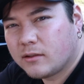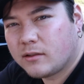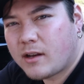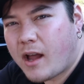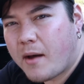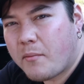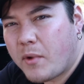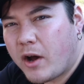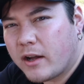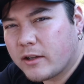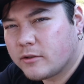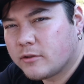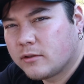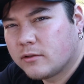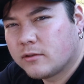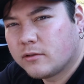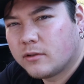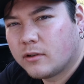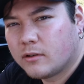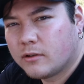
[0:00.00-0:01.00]
Not much,
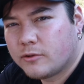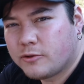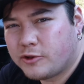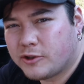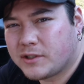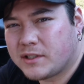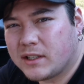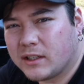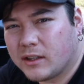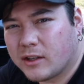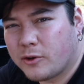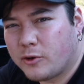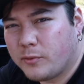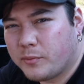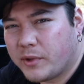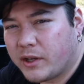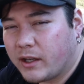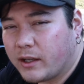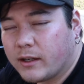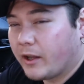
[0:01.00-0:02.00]
just a little
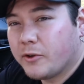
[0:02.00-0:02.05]
bit.